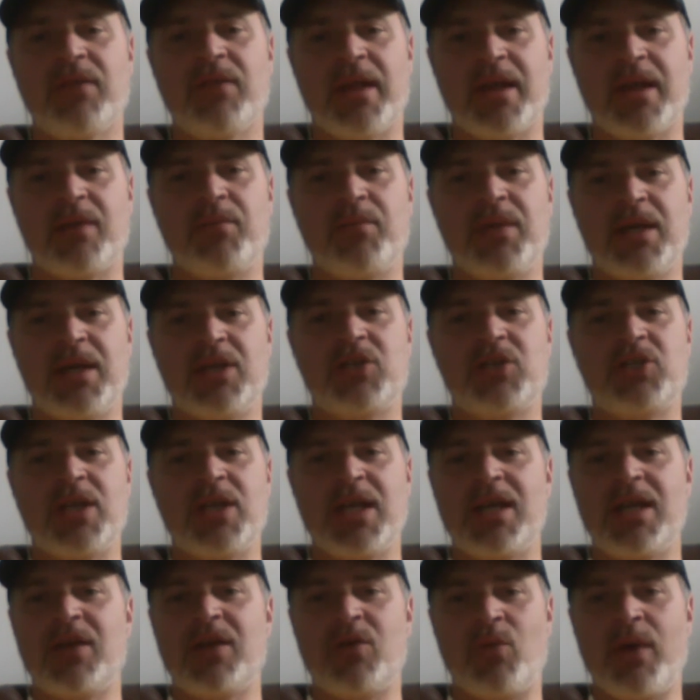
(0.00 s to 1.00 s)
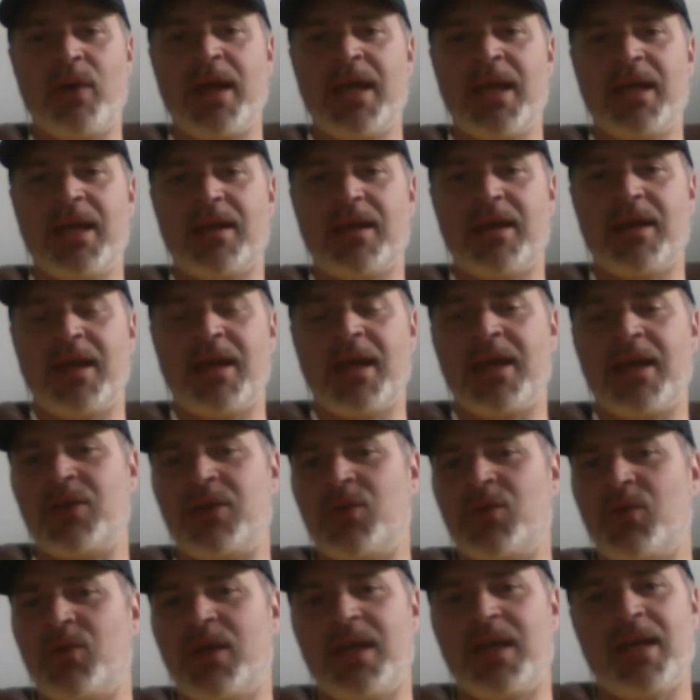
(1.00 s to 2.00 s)
like being shaken awake and
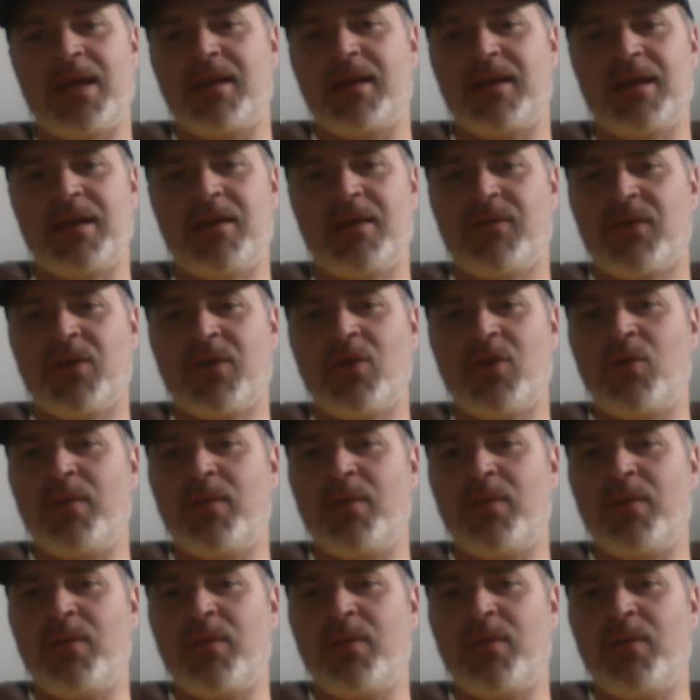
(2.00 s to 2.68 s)
you can't ever go